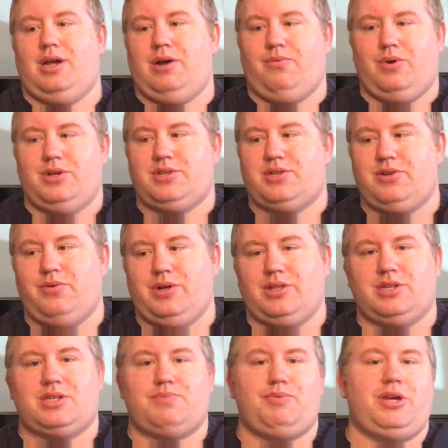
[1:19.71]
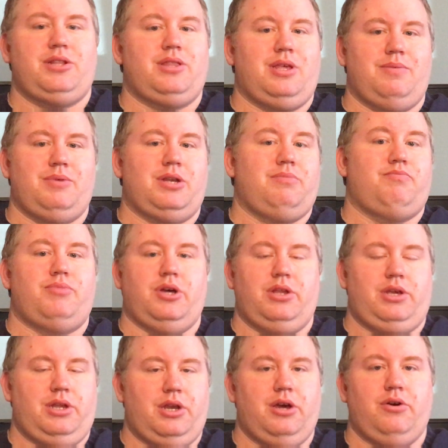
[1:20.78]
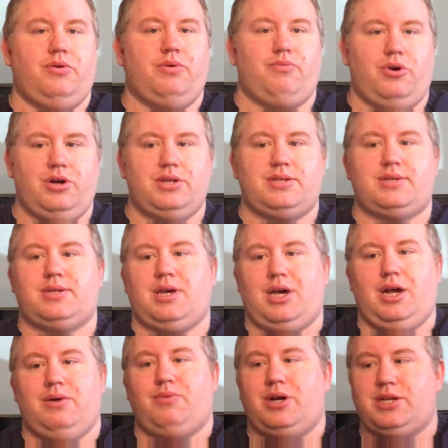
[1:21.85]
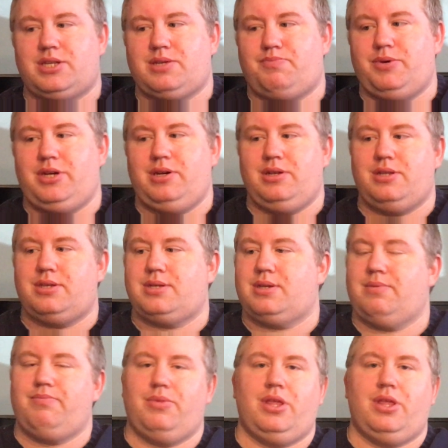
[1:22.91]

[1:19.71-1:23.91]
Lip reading: I was doing the speed limit, but you know, it was highway speeds.